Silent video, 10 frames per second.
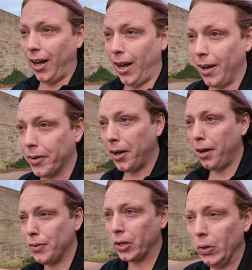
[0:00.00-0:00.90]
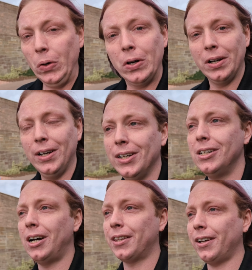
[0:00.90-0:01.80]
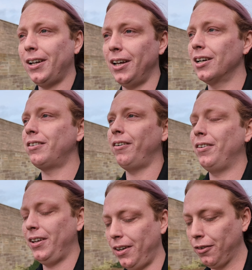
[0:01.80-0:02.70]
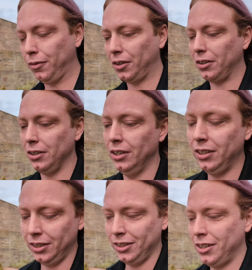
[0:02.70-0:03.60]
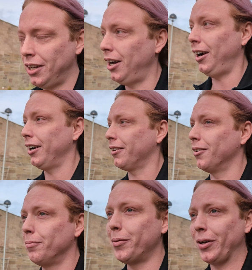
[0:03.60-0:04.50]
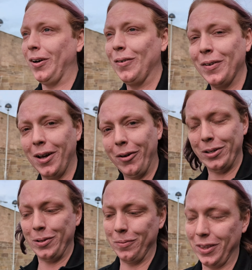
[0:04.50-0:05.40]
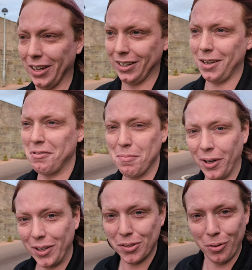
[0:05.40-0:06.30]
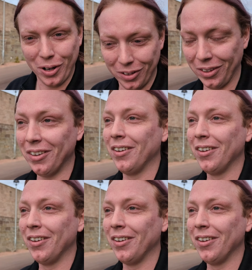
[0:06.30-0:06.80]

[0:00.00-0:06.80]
I'm gonna have to go. I think I'll hang around here for, I don't know, maybe half an hour or something, get me money's worth.